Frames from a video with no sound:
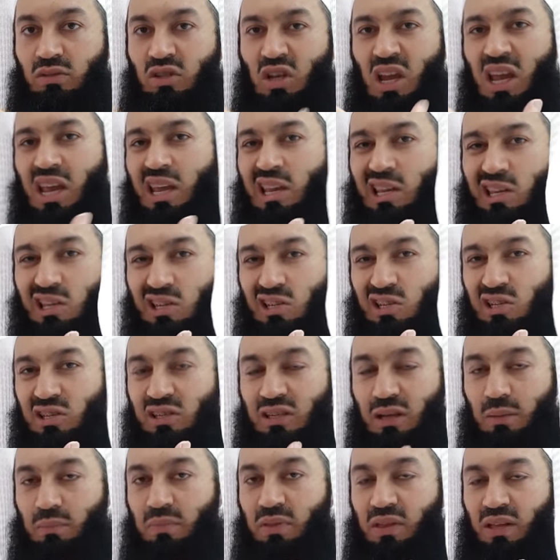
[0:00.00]

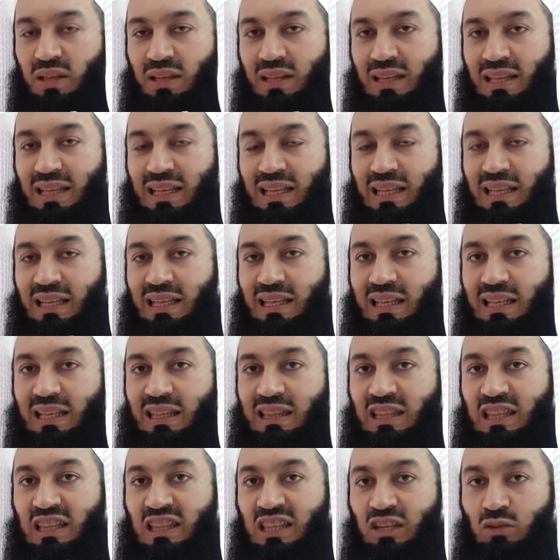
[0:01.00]
change something
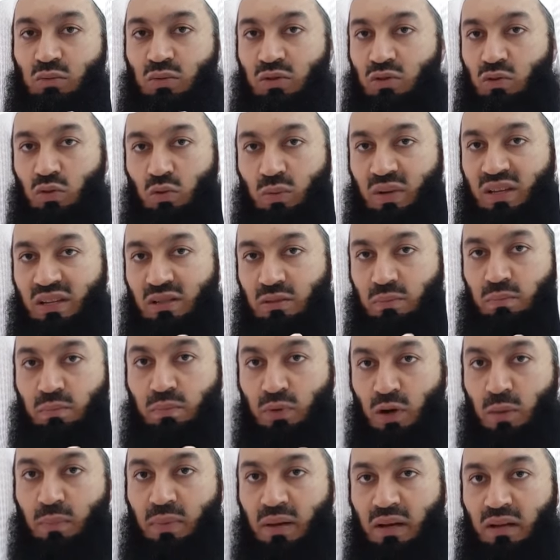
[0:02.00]
that was always
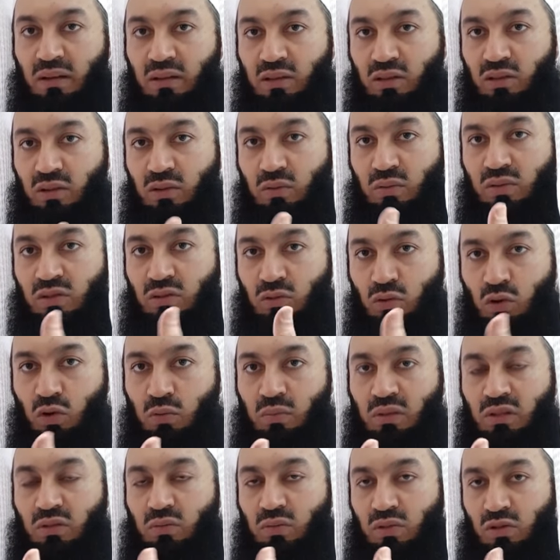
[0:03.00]
proper, you know, it was
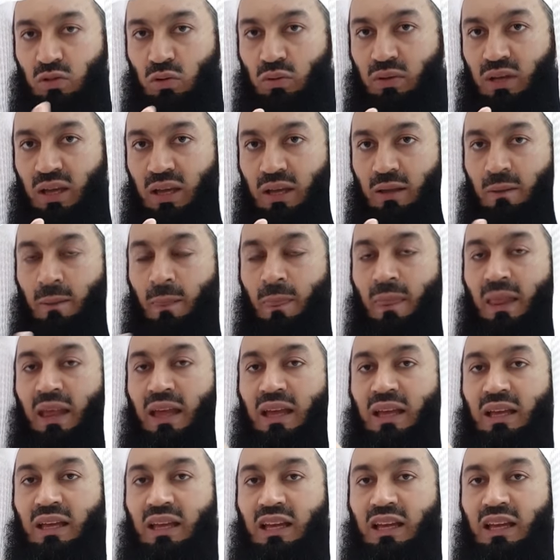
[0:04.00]
normal, it was okay,